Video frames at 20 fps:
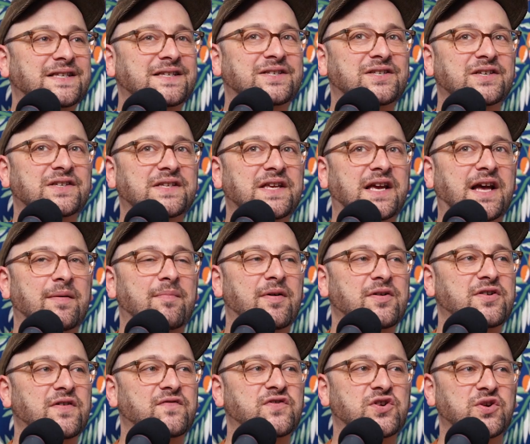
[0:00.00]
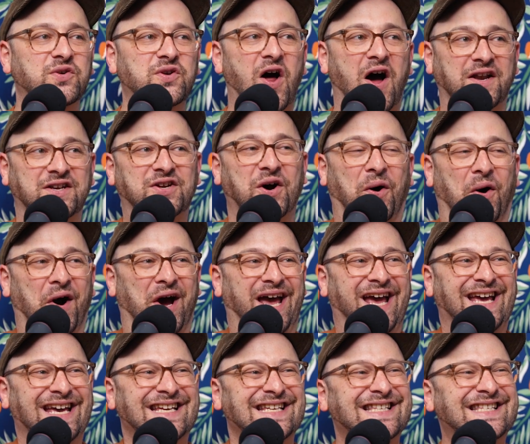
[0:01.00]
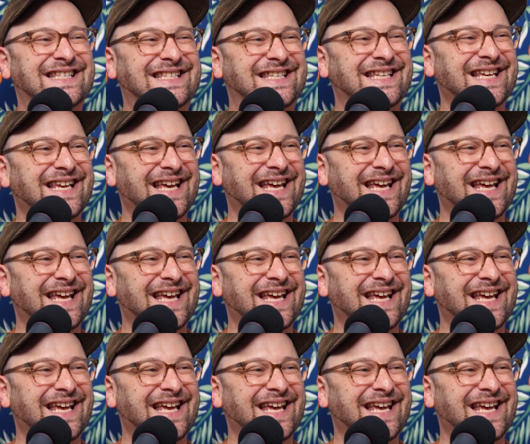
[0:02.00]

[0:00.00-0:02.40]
is just like a bunch of chewed on toys.